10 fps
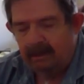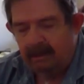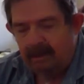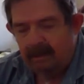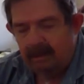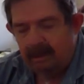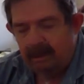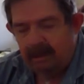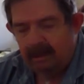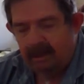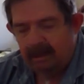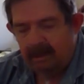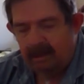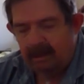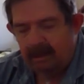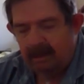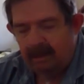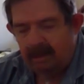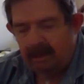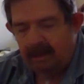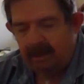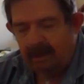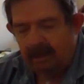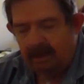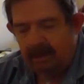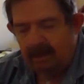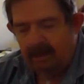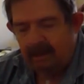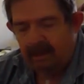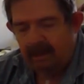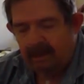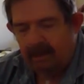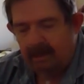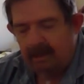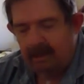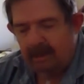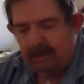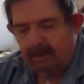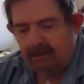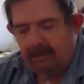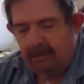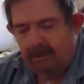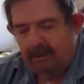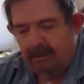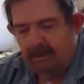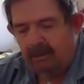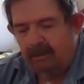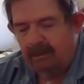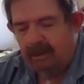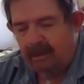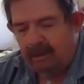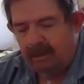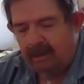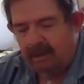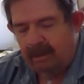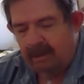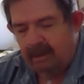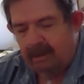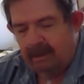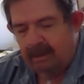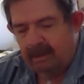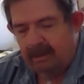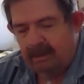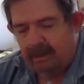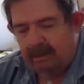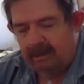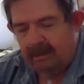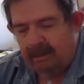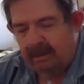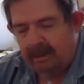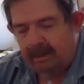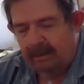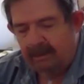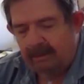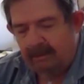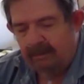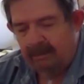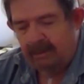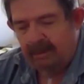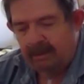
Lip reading: [no speech]